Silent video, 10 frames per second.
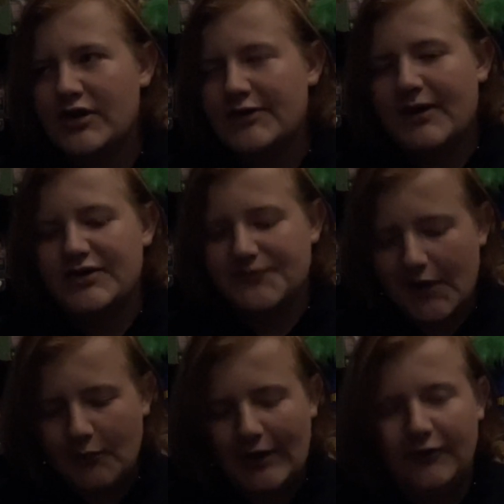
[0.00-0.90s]
His parents are
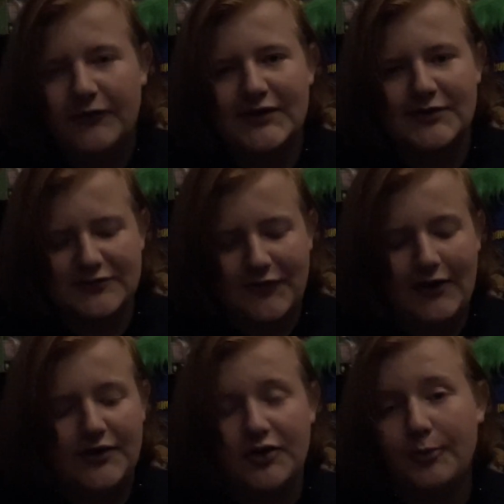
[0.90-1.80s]
very wealthy, so it's a
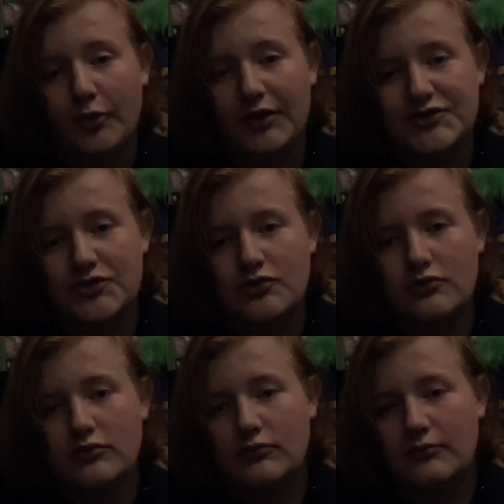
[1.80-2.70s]
very good boarding
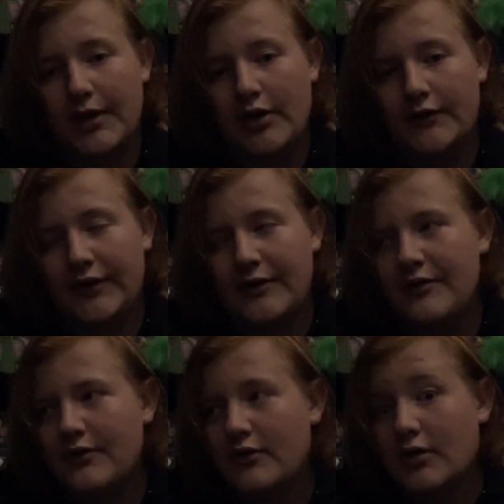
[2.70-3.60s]
school, apparently
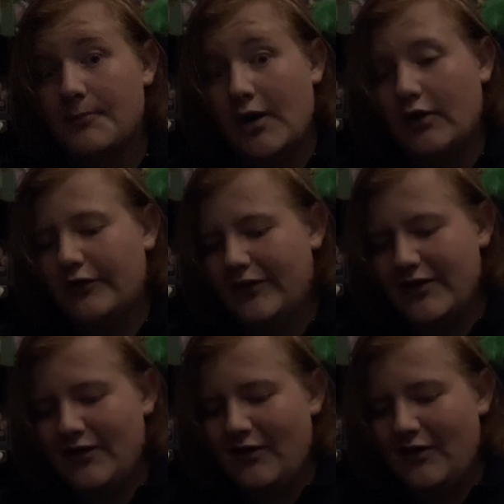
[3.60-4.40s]
apparently.